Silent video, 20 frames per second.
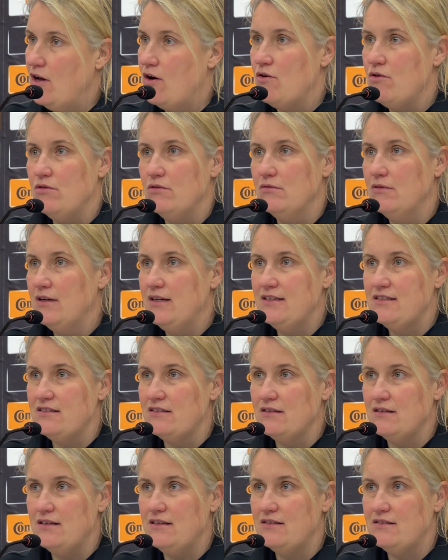No, it's
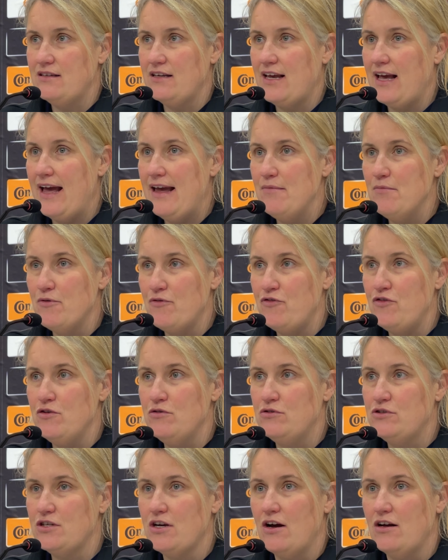a, it's a game of
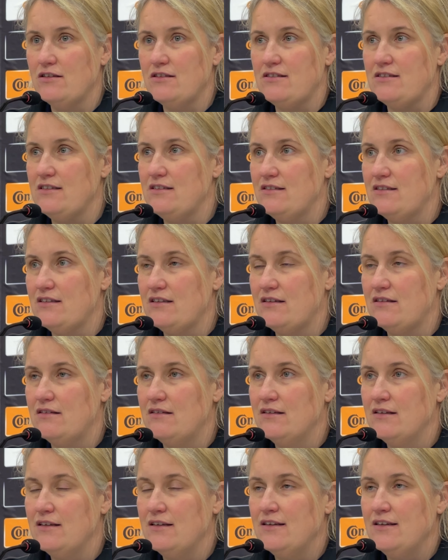few chances and
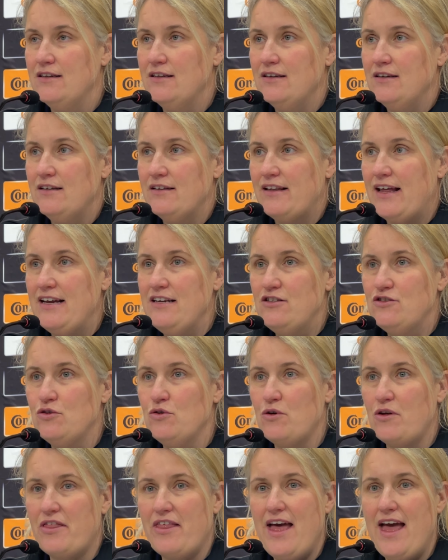they
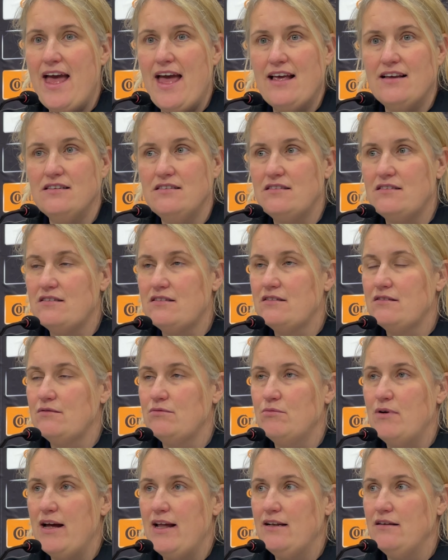took theirs
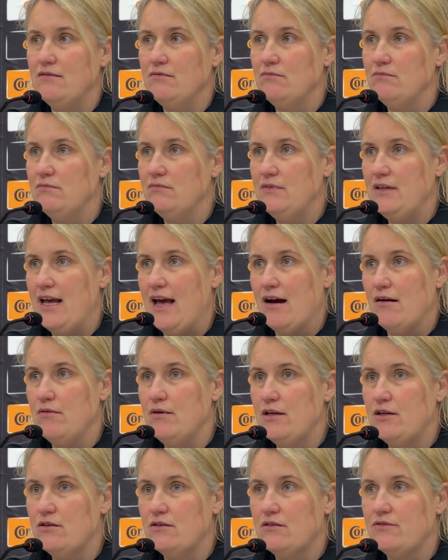when you know
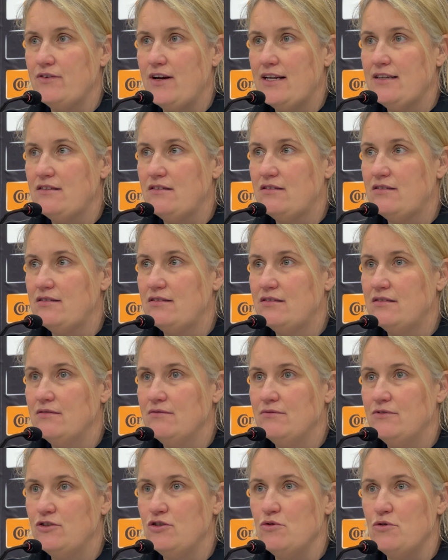we could have had
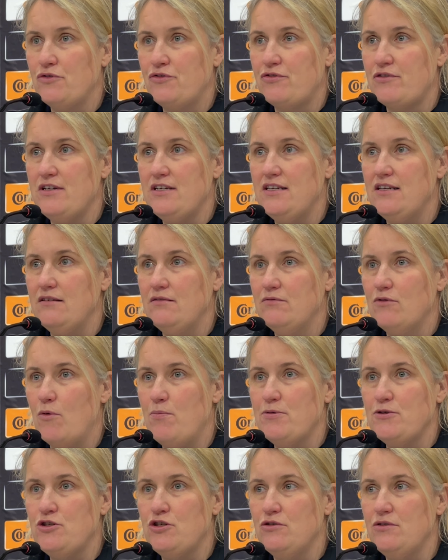two or three
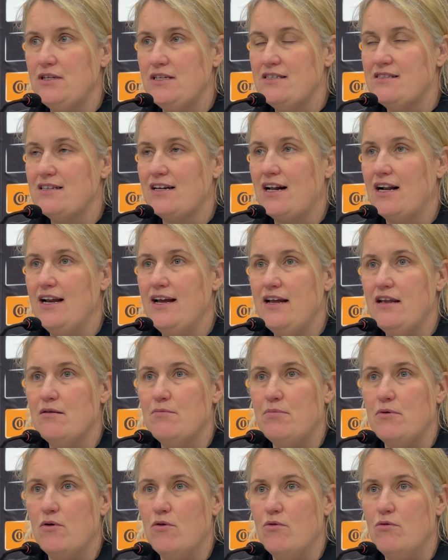opportunities to clear the
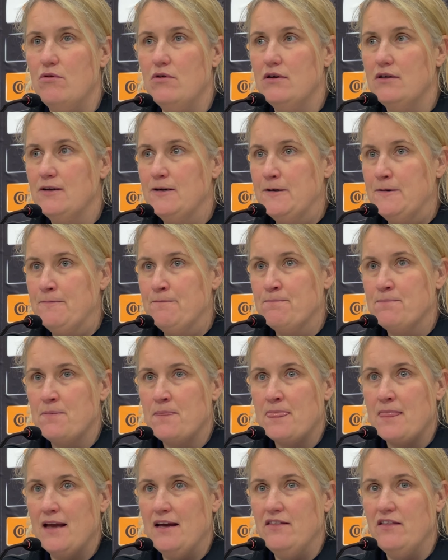ball
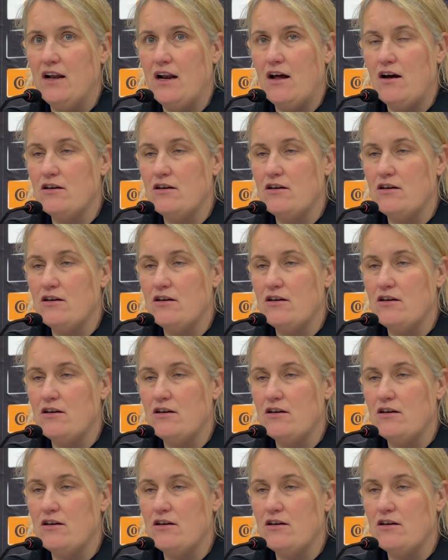in the